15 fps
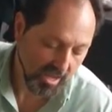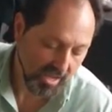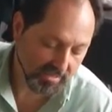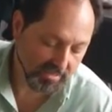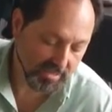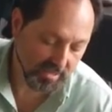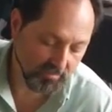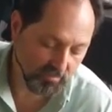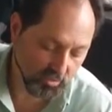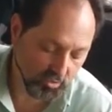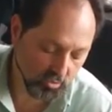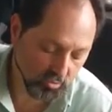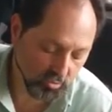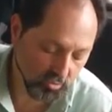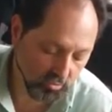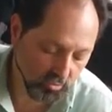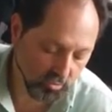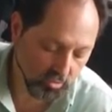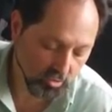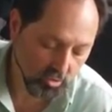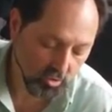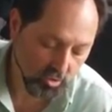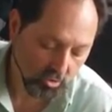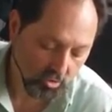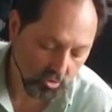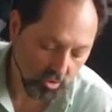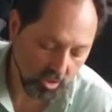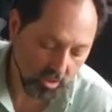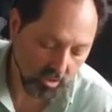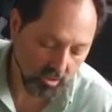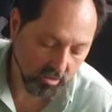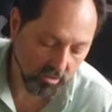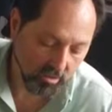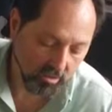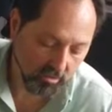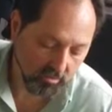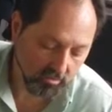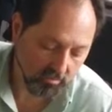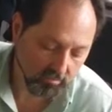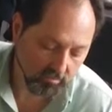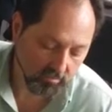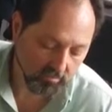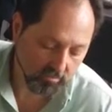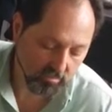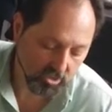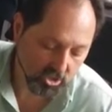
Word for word: Ask them to uh, um,